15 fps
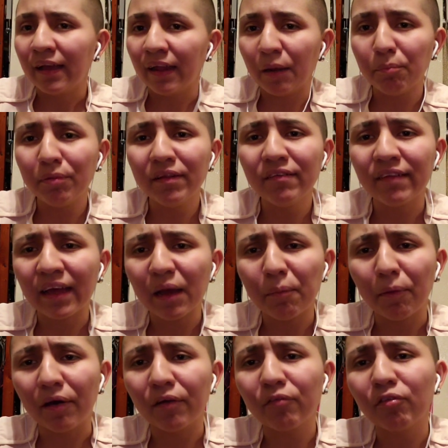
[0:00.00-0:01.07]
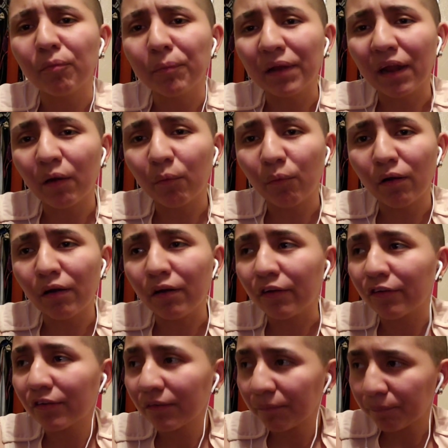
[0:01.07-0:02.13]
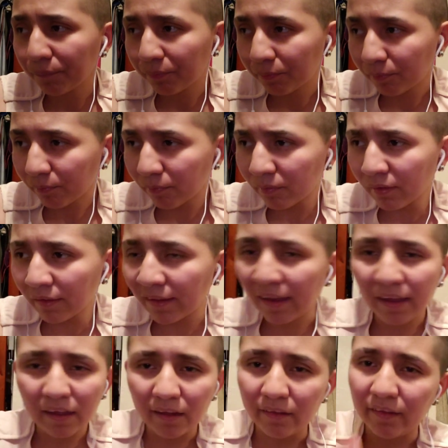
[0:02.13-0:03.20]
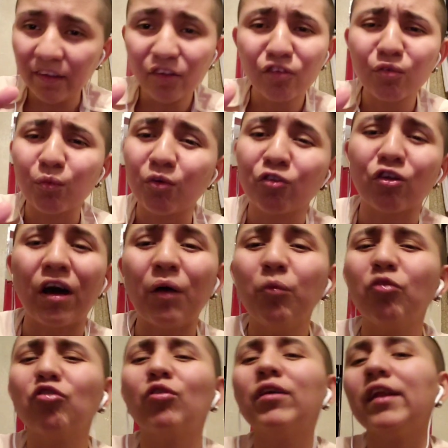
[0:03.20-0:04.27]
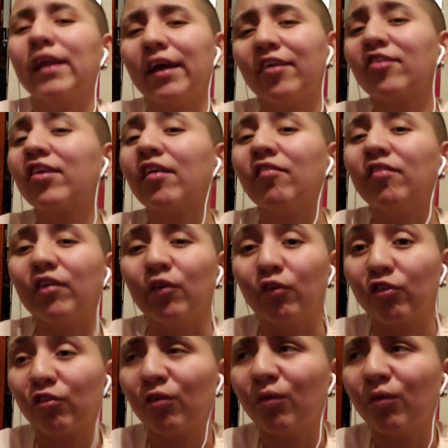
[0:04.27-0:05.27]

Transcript: And I believe they had bought them for me at Ross. I was only like 7 years